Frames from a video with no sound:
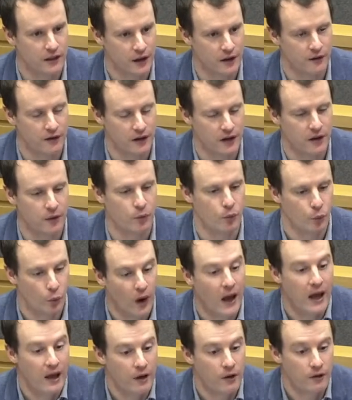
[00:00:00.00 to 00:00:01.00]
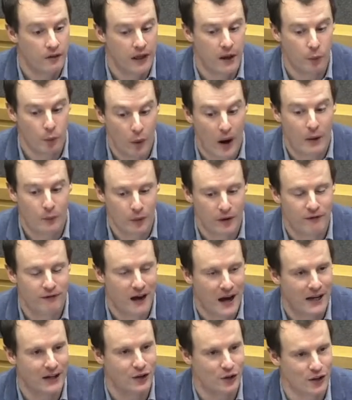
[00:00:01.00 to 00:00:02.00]
that when we
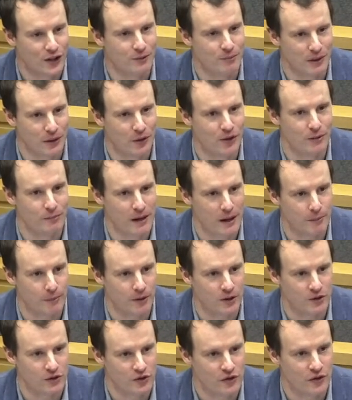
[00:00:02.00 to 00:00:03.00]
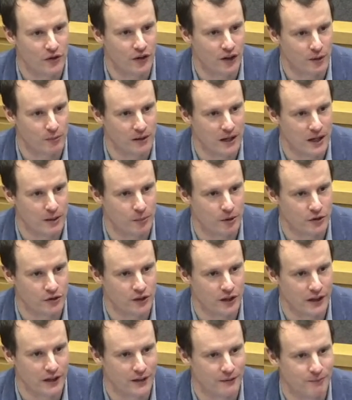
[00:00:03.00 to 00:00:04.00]
find good community members, they're going to be
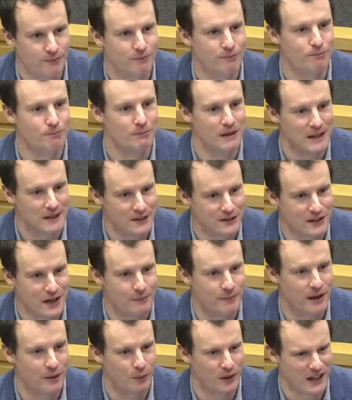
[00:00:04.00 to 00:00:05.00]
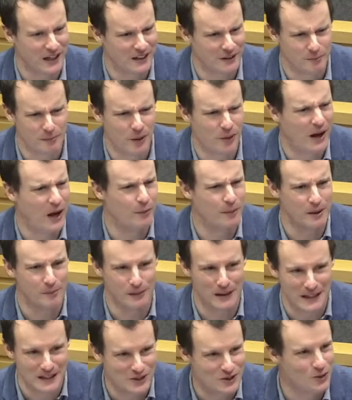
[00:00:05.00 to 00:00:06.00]
able to meet the timeline we need? About how
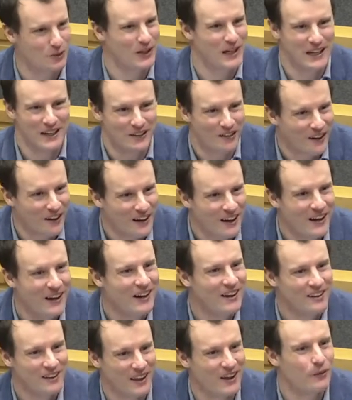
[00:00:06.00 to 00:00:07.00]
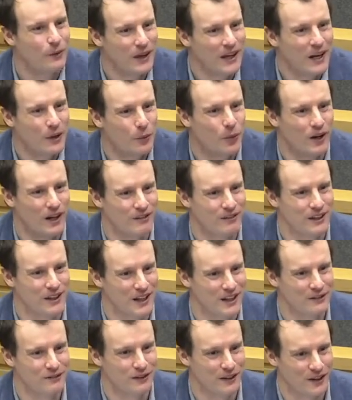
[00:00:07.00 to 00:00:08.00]
many meetings do we need, or like, what kind of work have
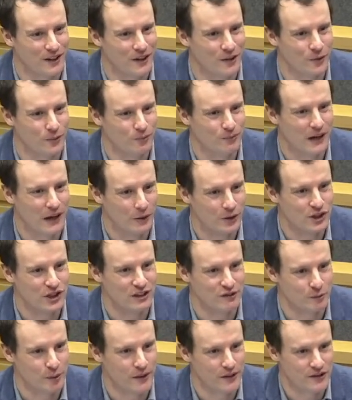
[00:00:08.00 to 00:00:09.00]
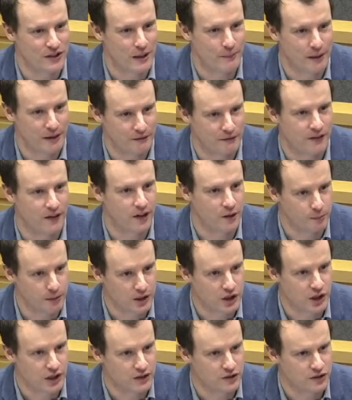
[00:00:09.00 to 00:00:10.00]
you done to figure out how achievable the timeline for the
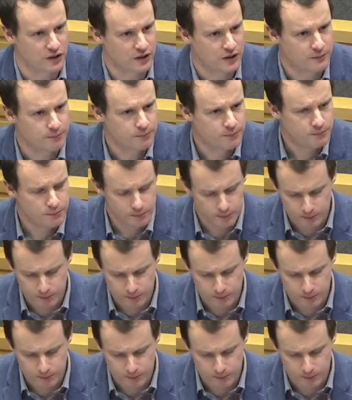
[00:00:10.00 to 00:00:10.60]
commission is?